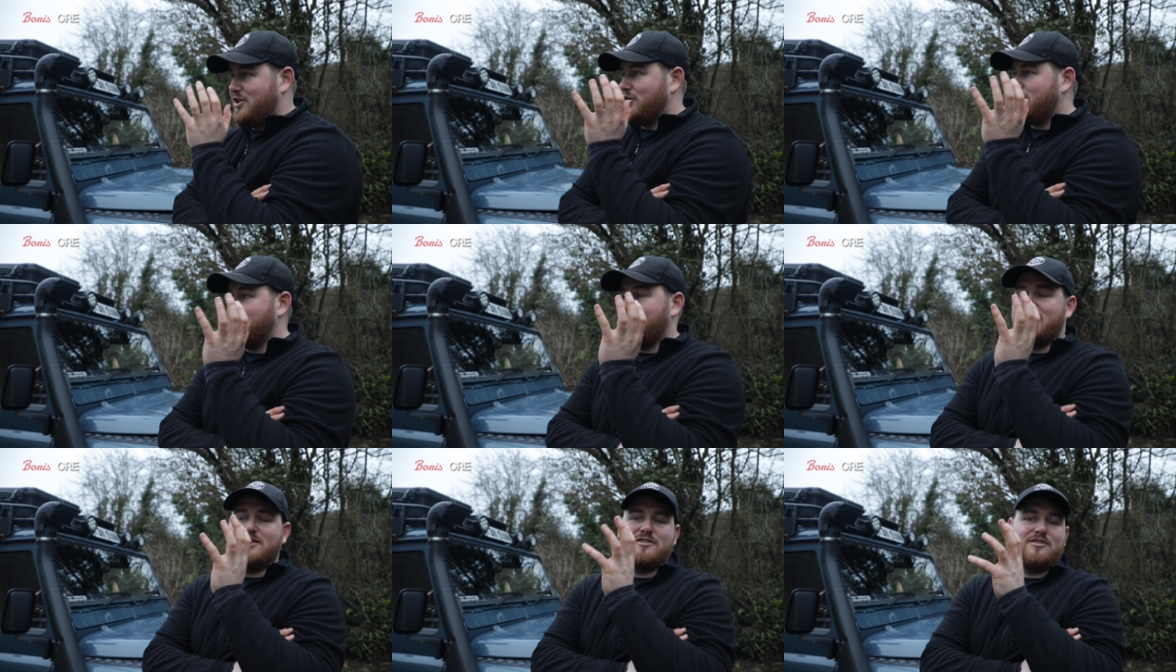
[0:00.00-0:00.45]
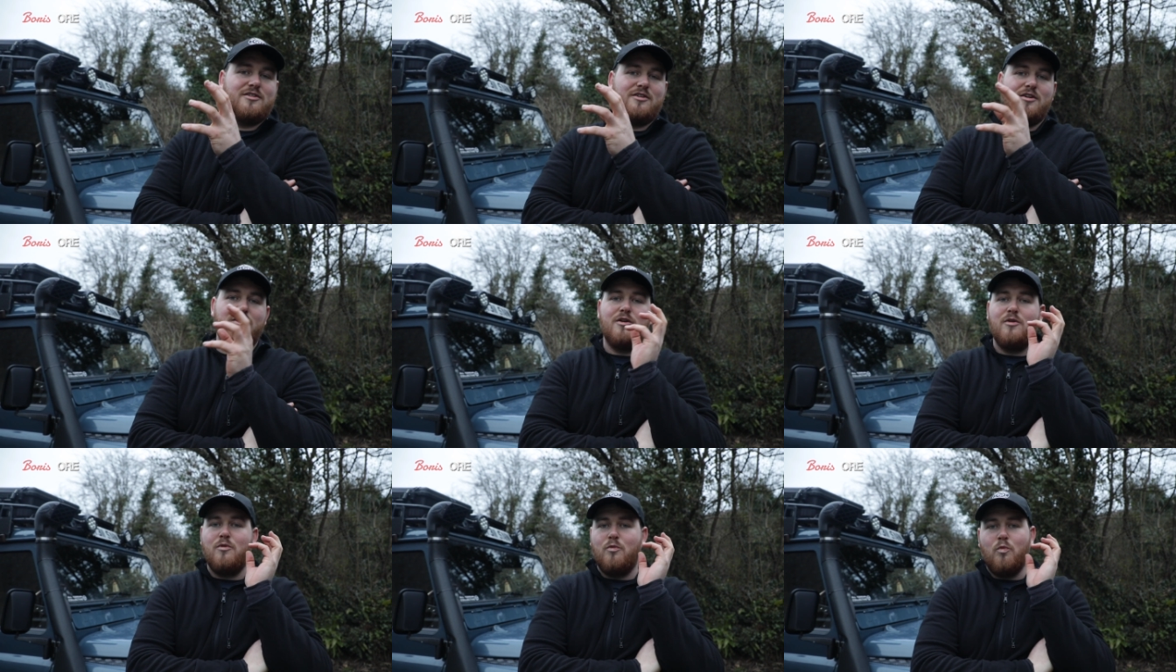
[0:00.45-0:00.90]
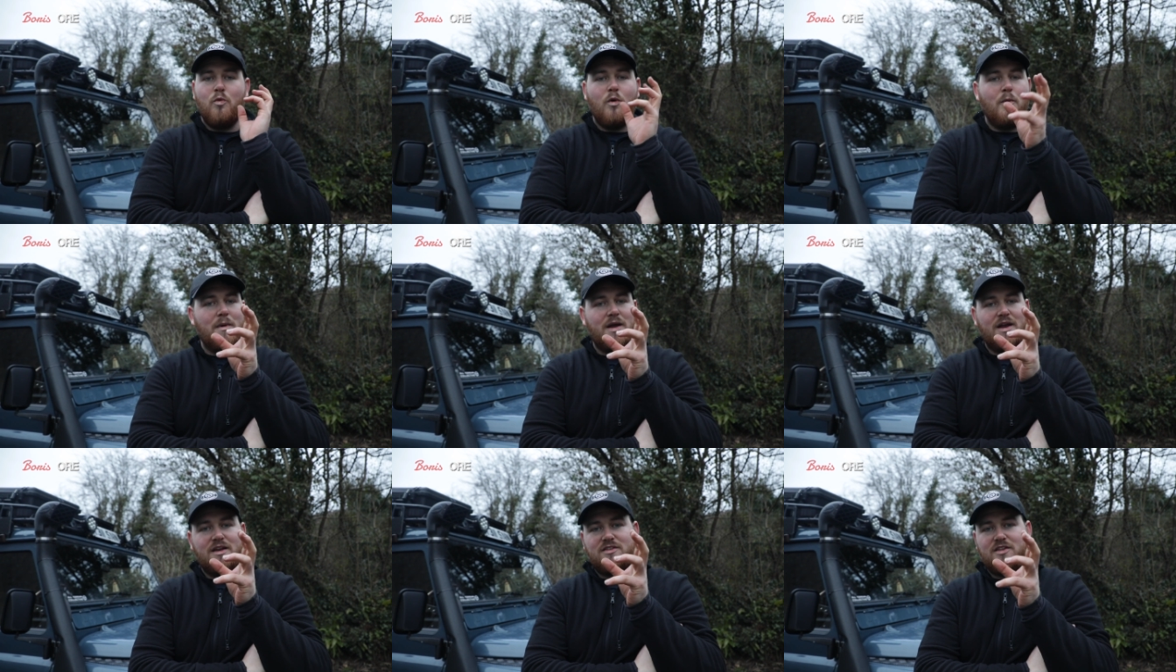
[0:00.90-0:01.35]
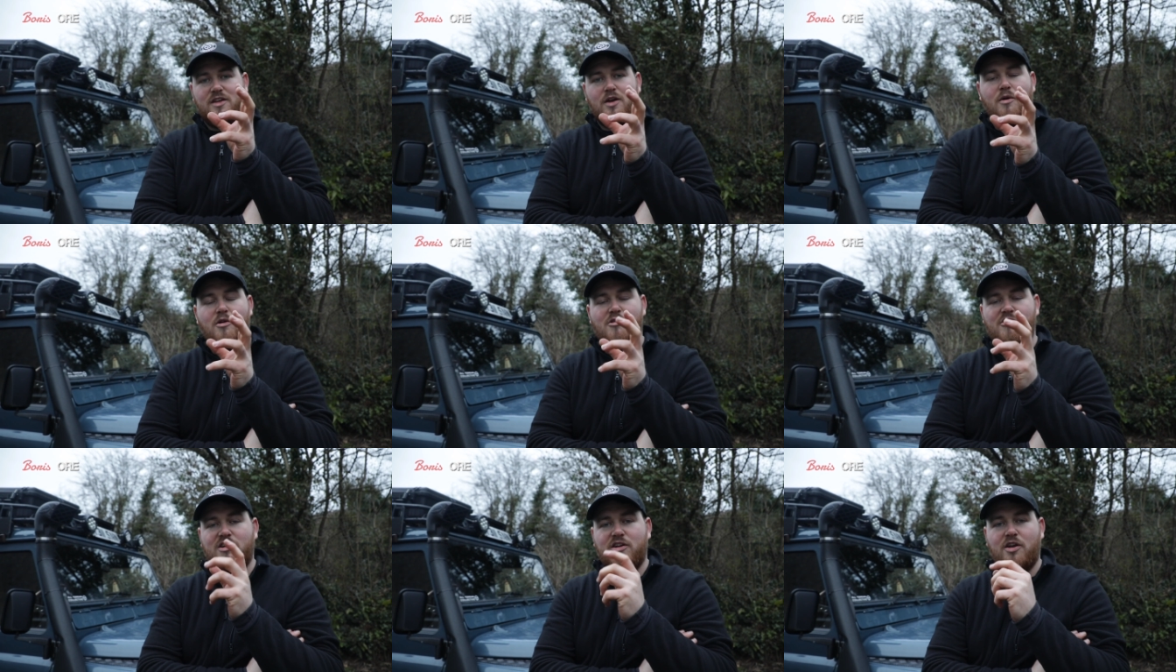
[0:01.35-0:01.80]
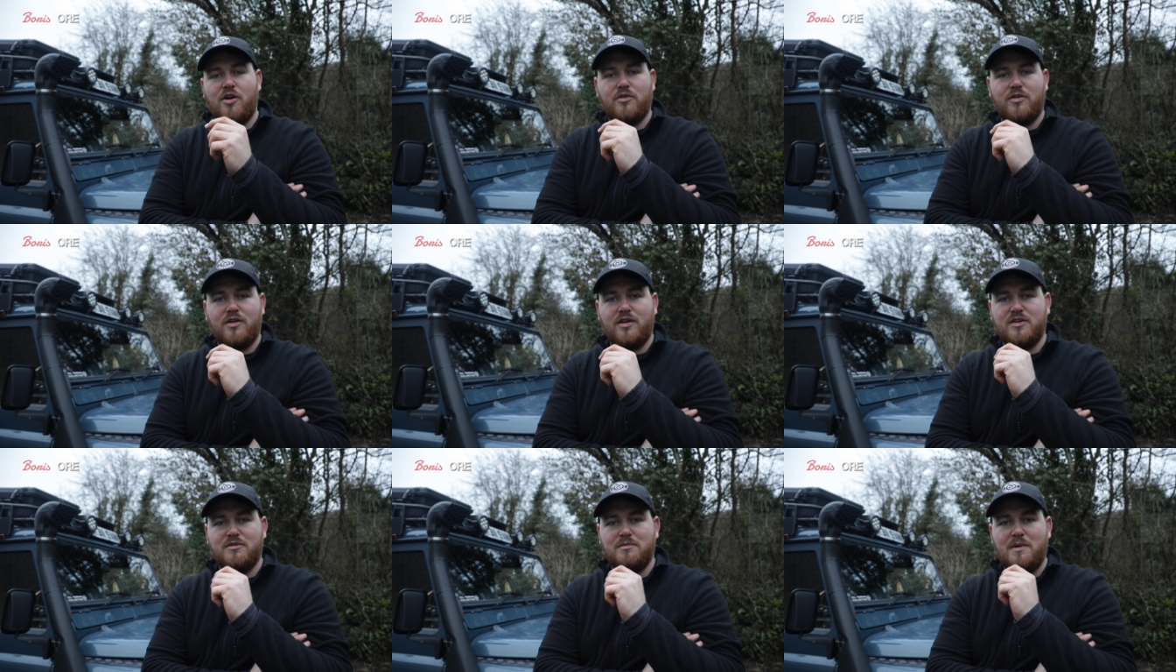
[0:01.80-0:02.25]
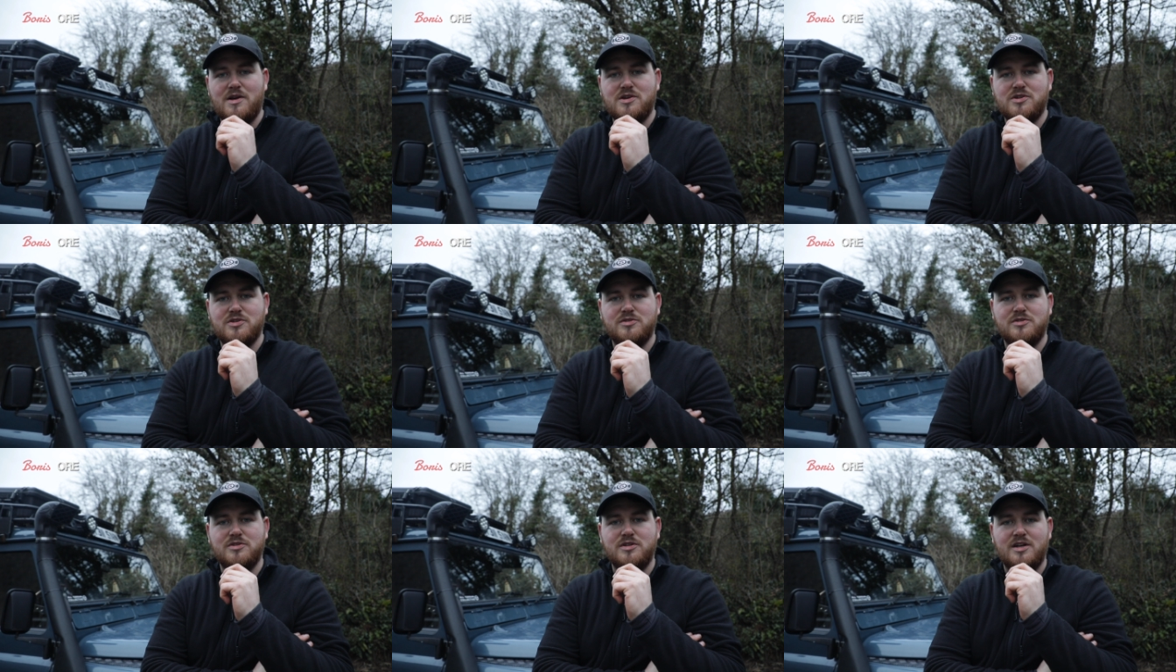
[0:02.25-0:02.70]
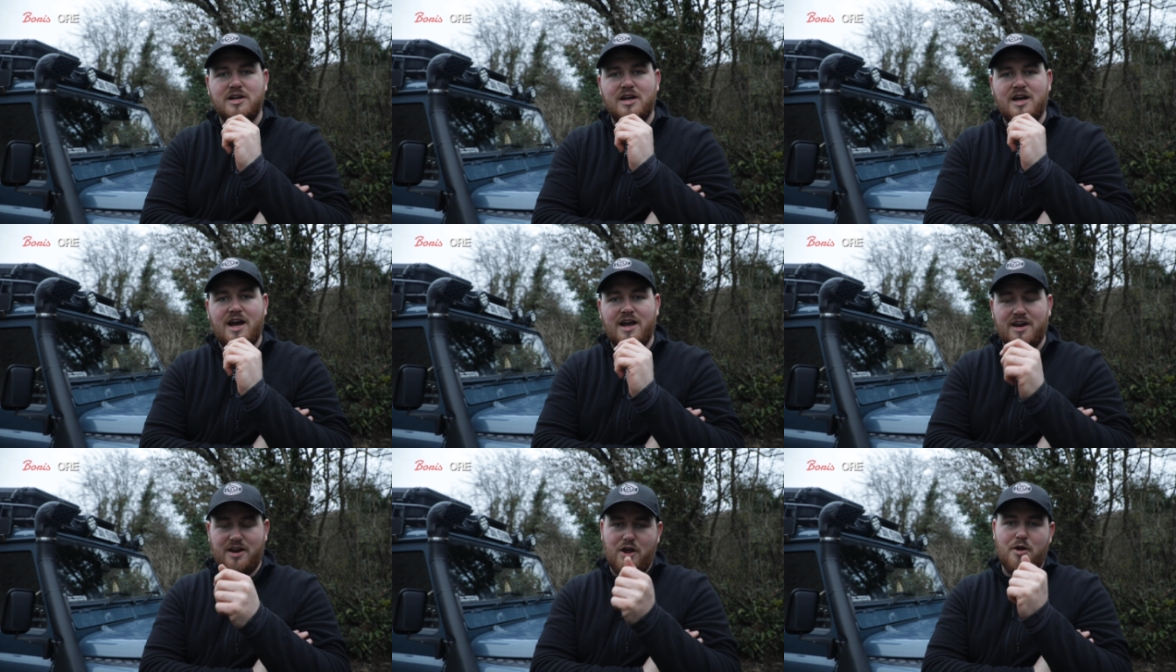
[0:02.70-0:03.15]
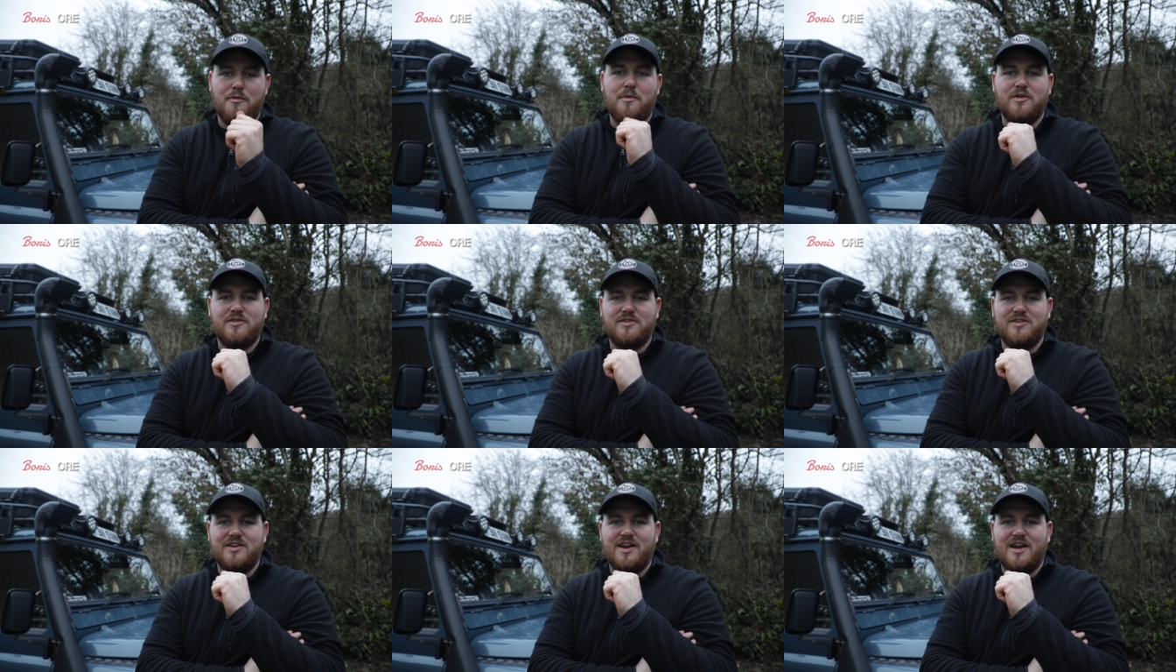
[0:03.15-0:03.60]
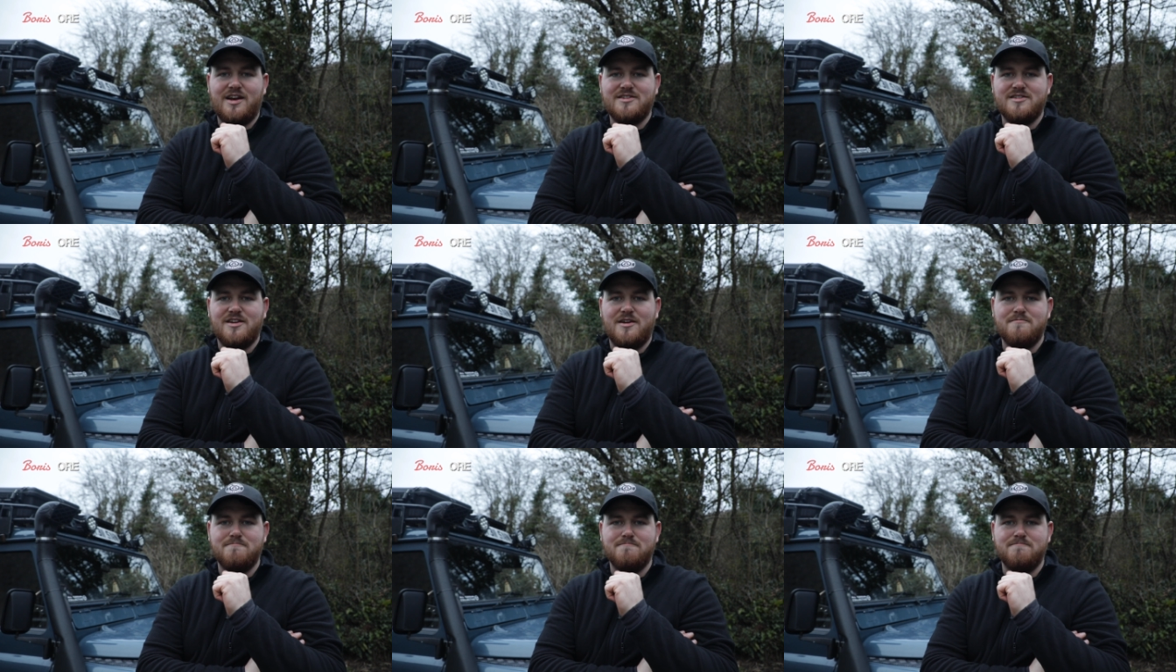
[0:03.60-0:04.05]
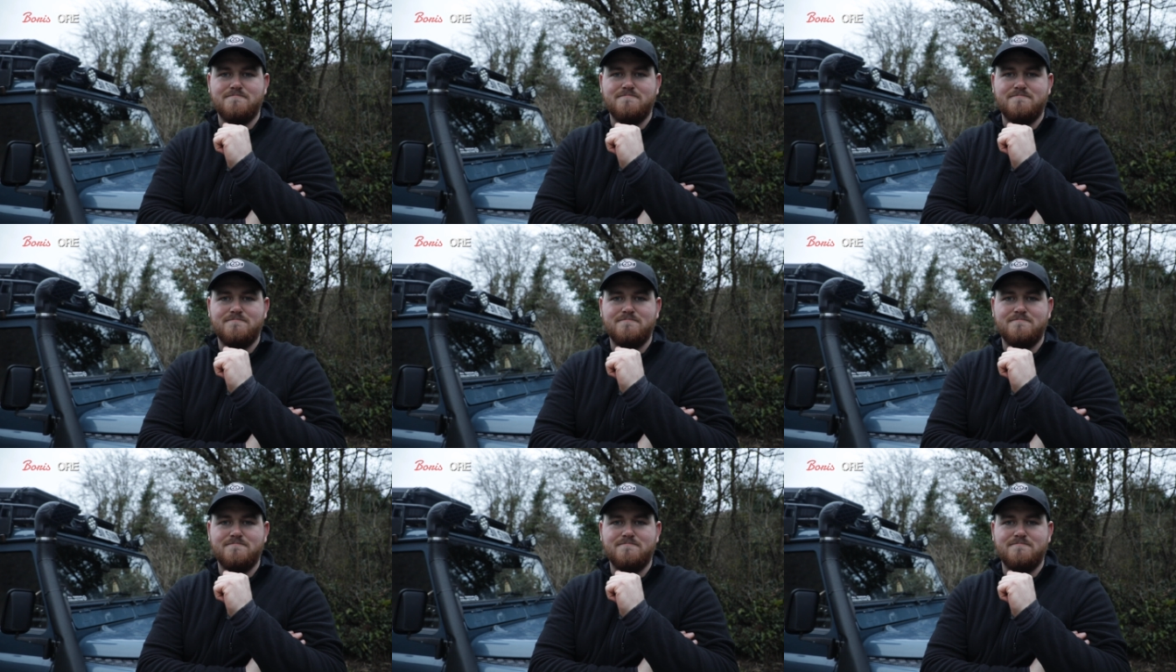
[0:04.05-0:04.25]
looking into what makes the O R E coating special, and I hope I'll see you next time.